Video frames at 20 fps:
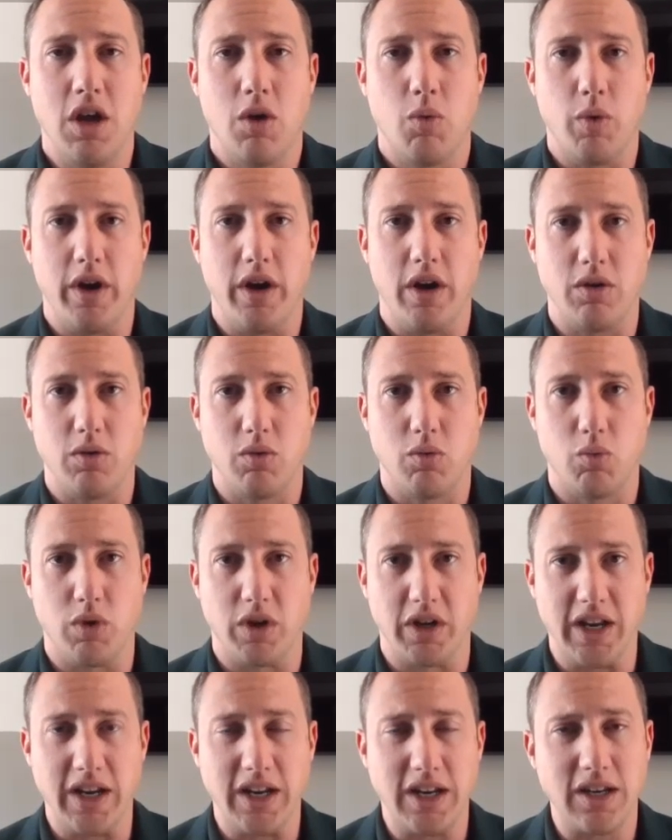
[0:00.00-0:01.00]
where
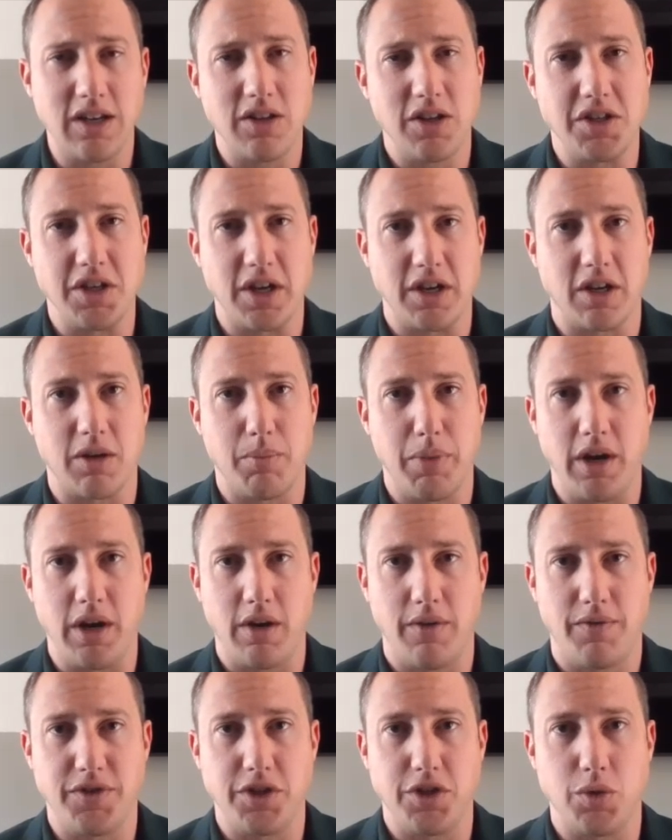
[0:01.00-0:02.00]
we're getting into these
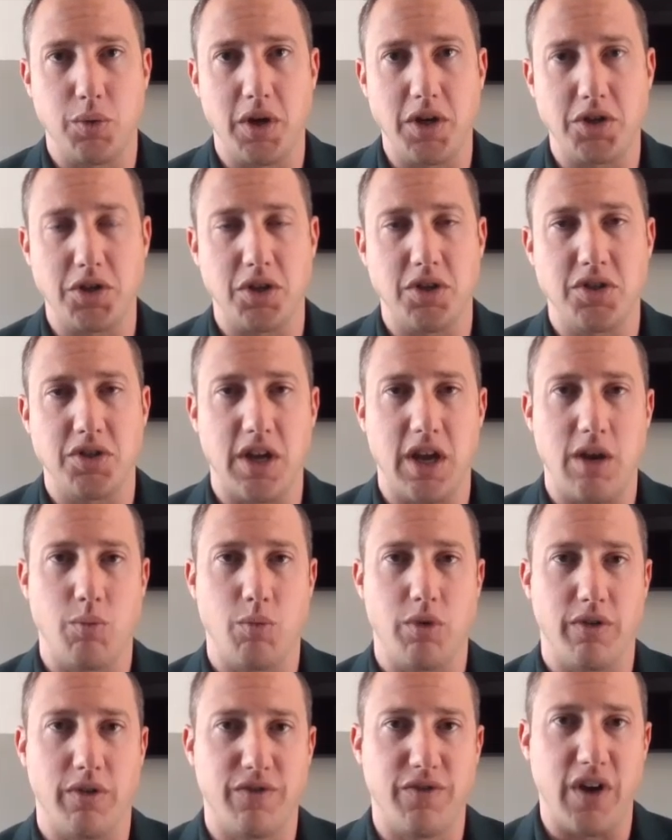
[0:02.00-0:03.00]
uncompetitive situations and
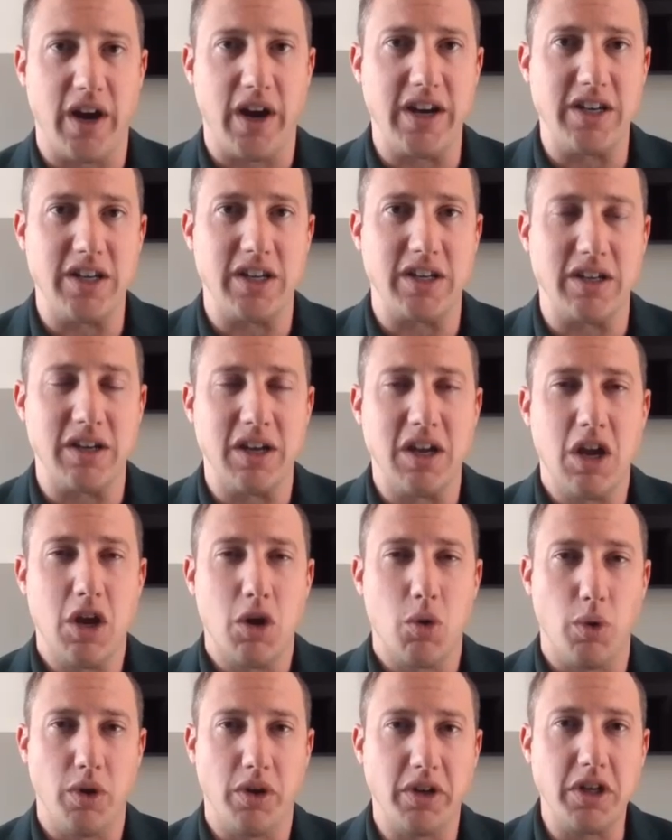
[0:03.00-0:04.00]
we're finding
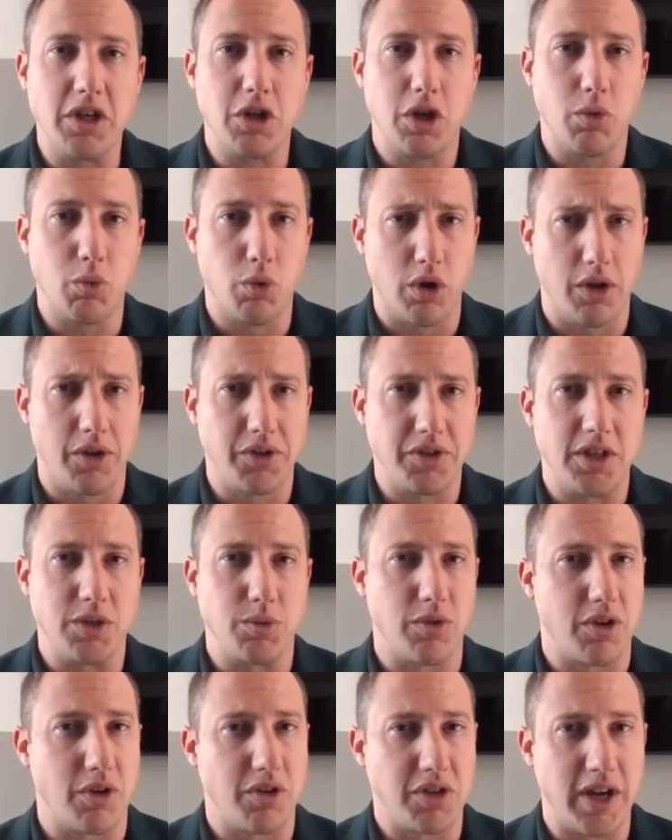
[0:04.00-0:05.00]
really good royalties
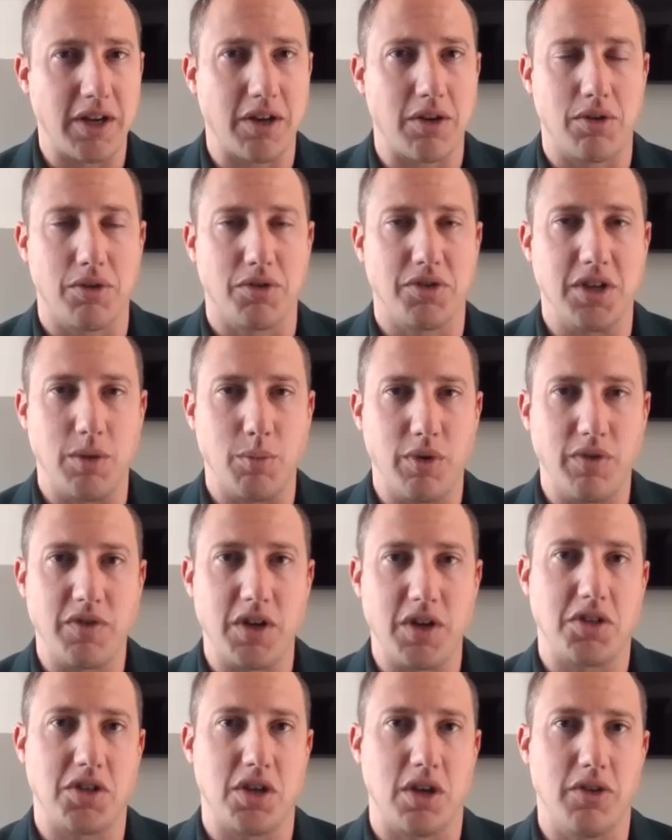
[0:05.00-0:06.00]
with our technical team. We've
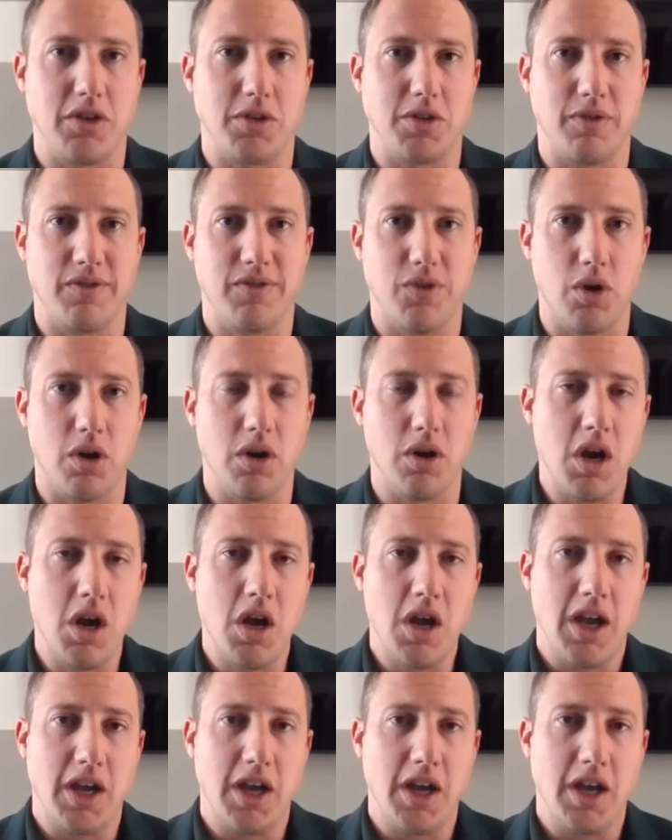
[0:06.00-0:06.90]
touched on this before.